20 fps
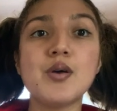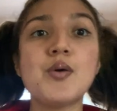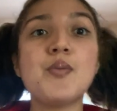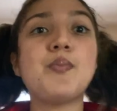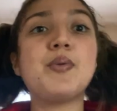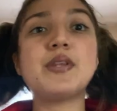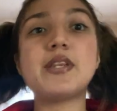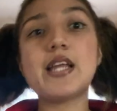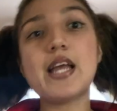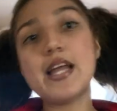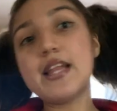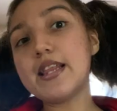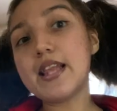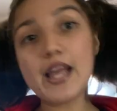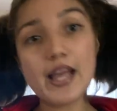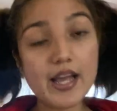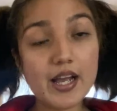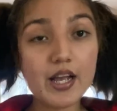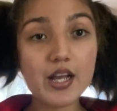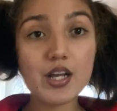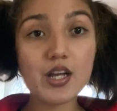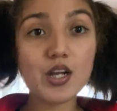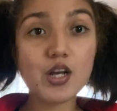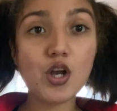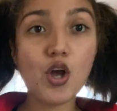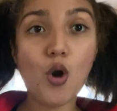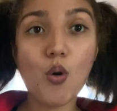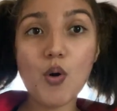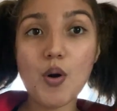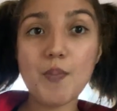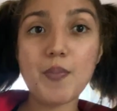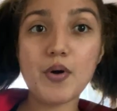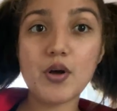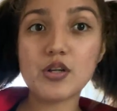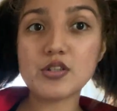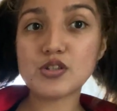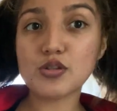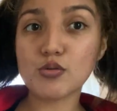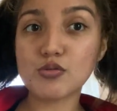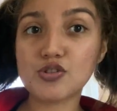but then they go up
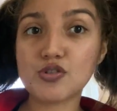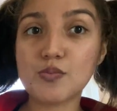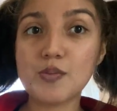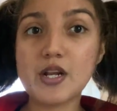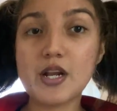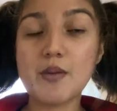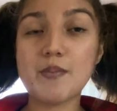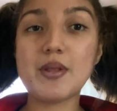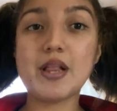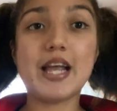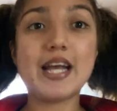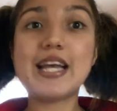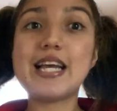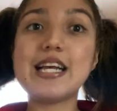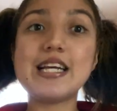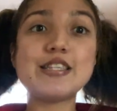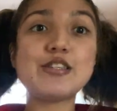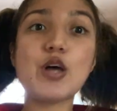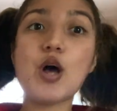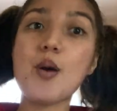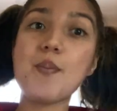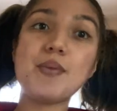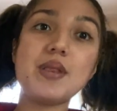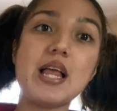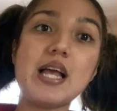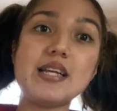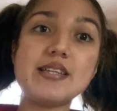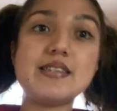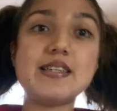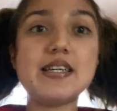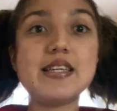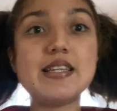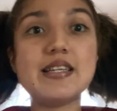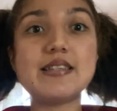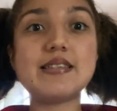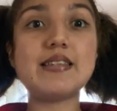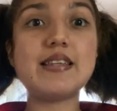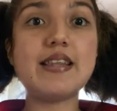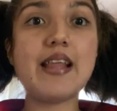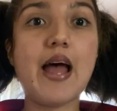on social media and be like, kids are a blessing,
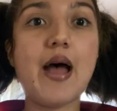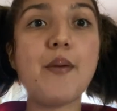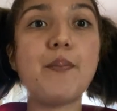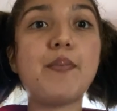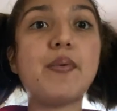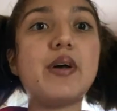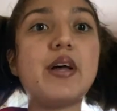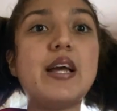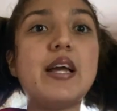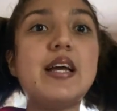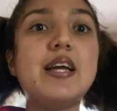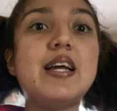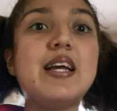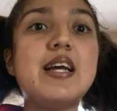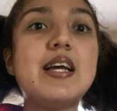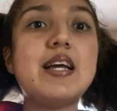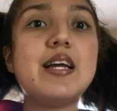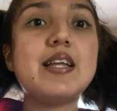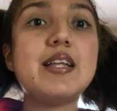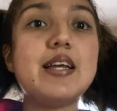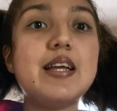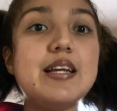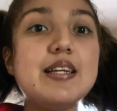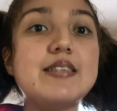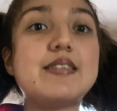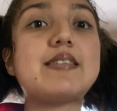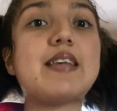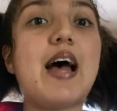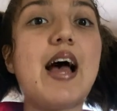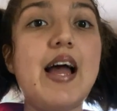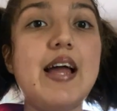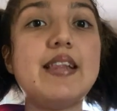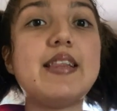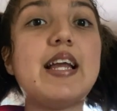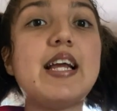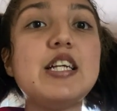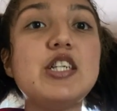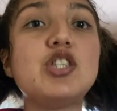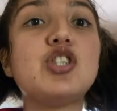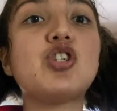this and that, but inside
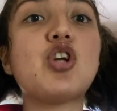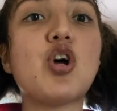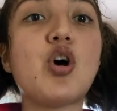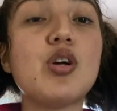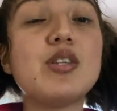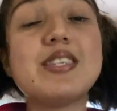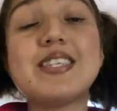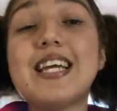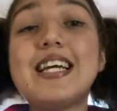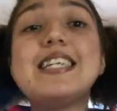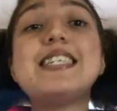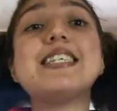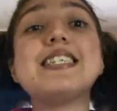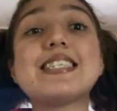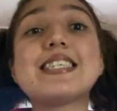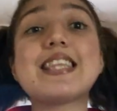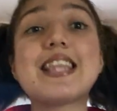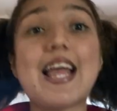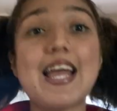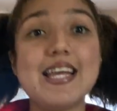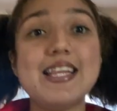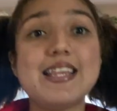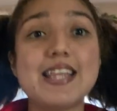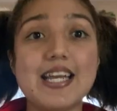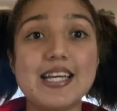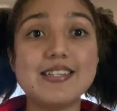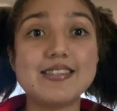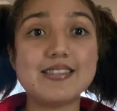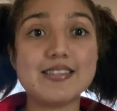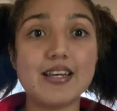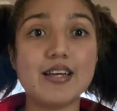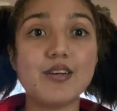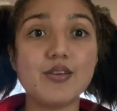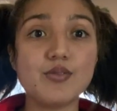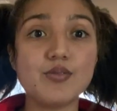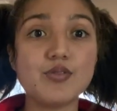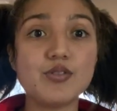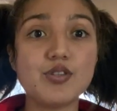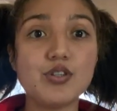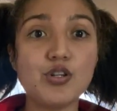they dislike
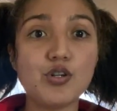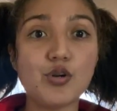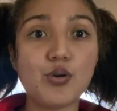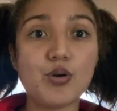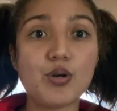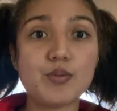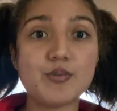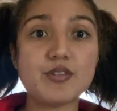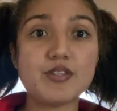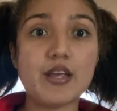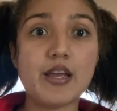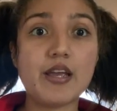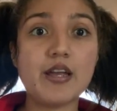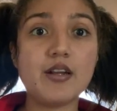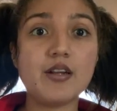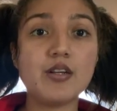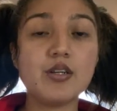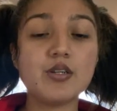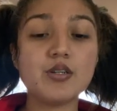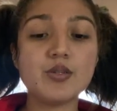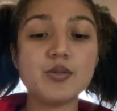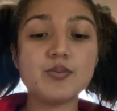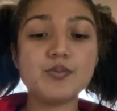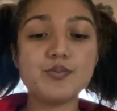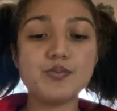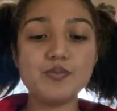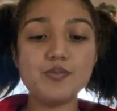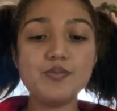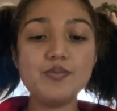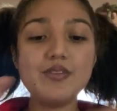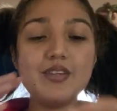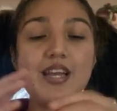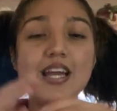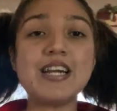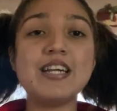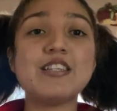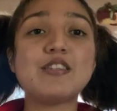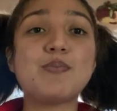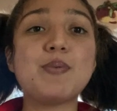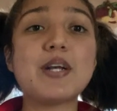themselves, you know what I'm saying?
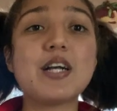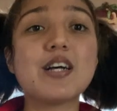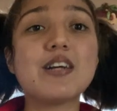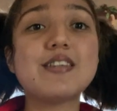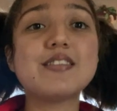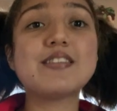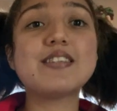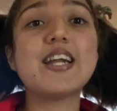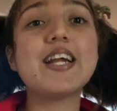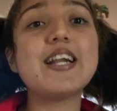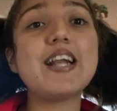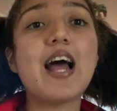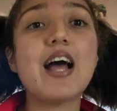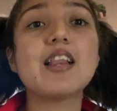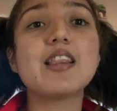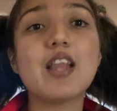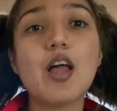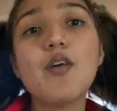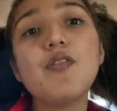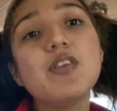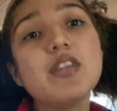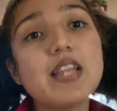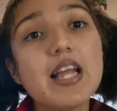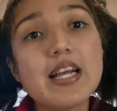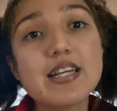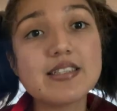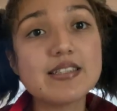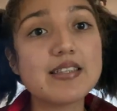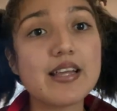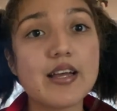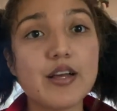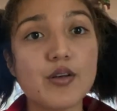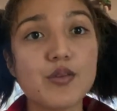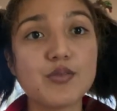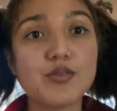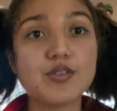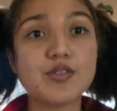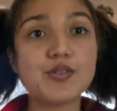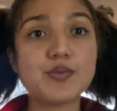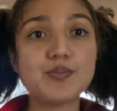And it's because they not loving
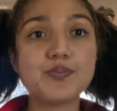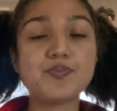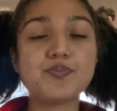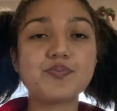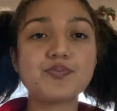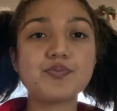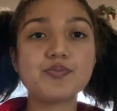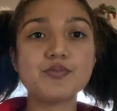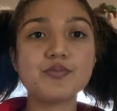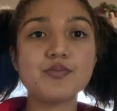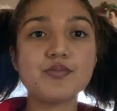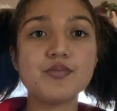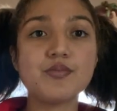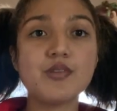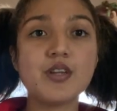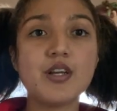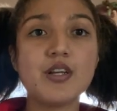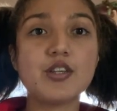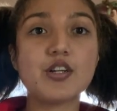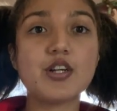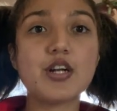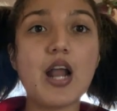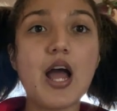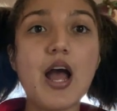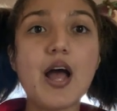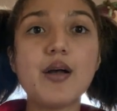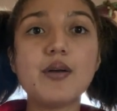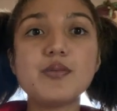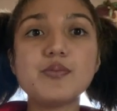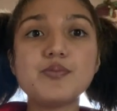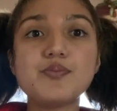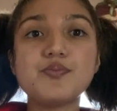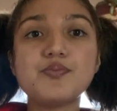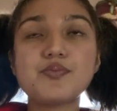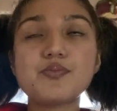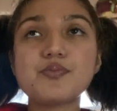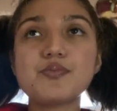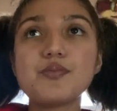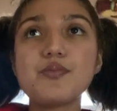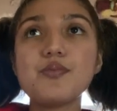themselves. They're not
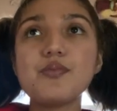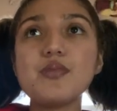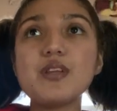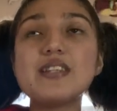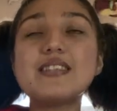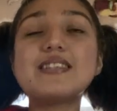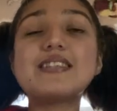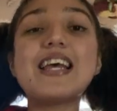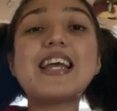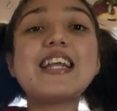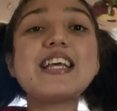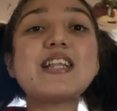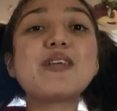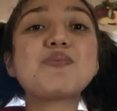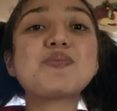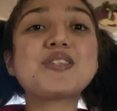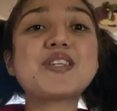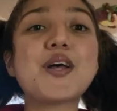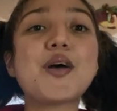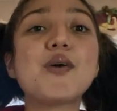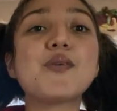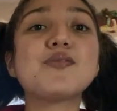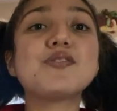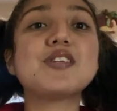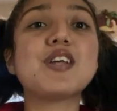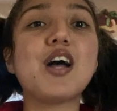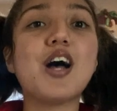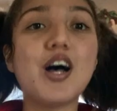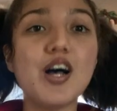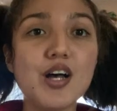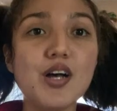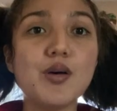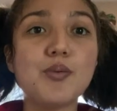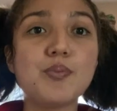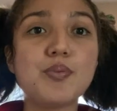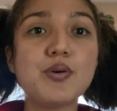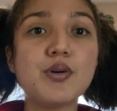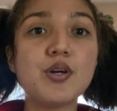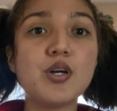setting themselves up